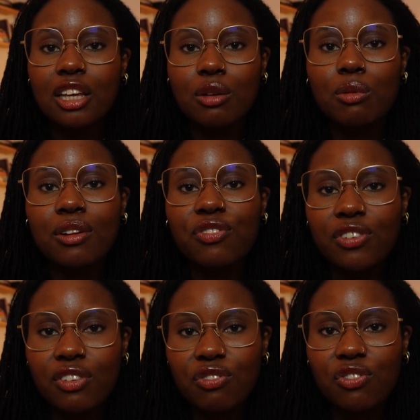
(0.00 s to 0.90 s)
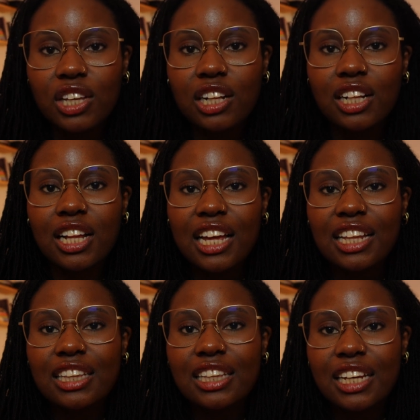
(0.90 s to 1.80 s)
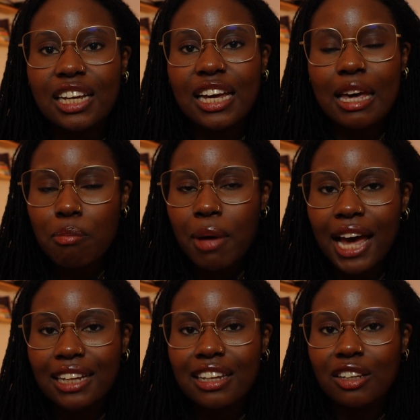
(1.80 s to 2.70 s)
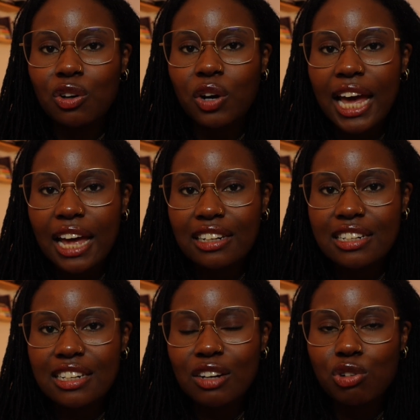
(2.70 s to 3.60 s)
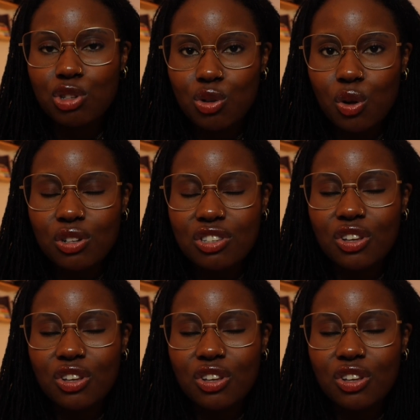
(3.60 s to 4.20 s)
you will feel the impact in your end result.